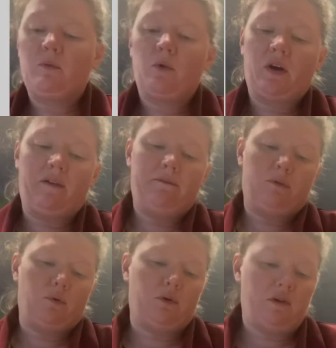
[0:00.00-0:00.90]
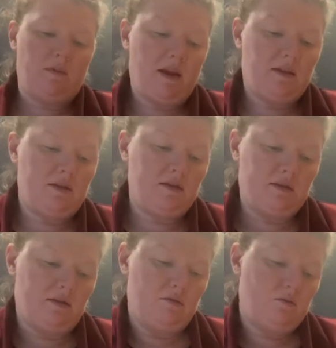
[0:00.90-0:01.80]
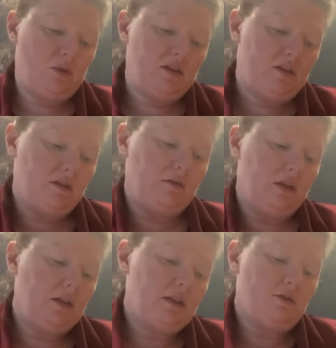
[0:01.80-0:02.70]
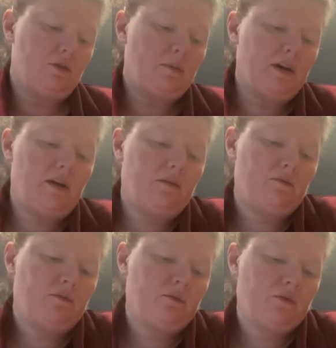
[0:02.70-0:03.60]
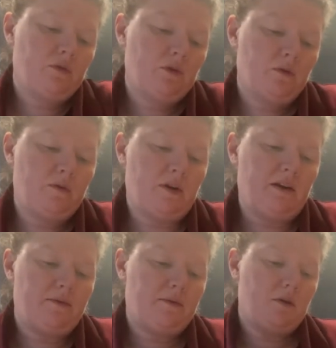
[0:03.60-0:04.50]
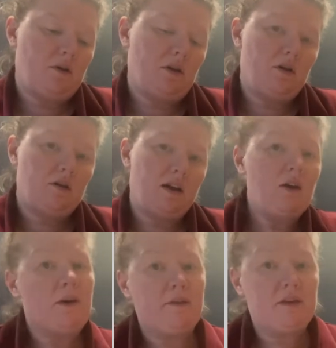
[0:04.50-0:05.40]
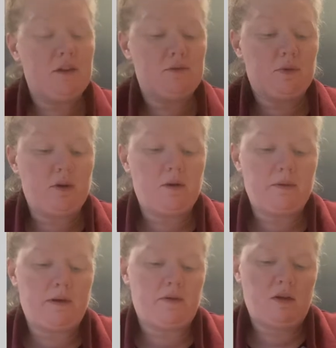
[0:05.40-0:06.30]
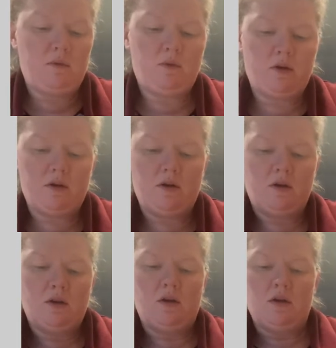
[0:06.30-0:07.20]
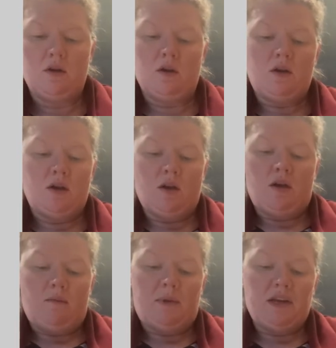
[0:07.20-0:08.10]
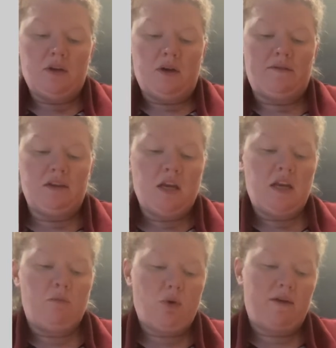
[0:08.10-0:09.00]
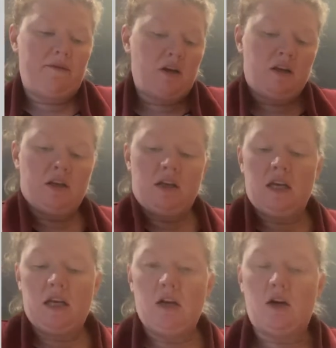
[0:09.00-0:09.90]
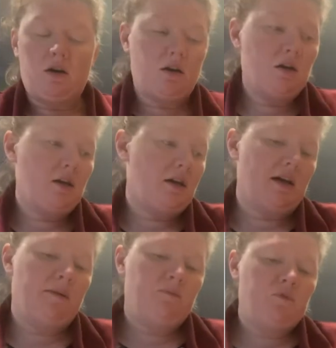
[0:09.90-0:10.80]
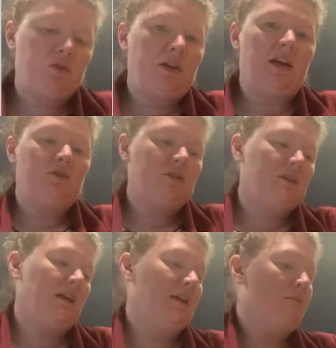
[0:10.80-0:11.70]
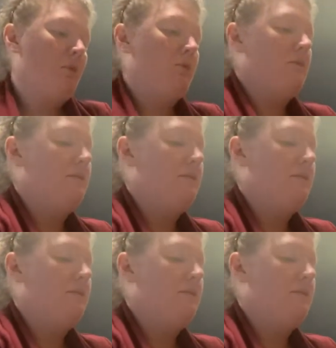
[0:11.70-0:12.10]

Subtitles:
work at 4 and make this, and we still eat dinner by 5:30. I don't have kids running around anymore. But I do have a needy boyfriend and a needy dog. So yeah, just getting both of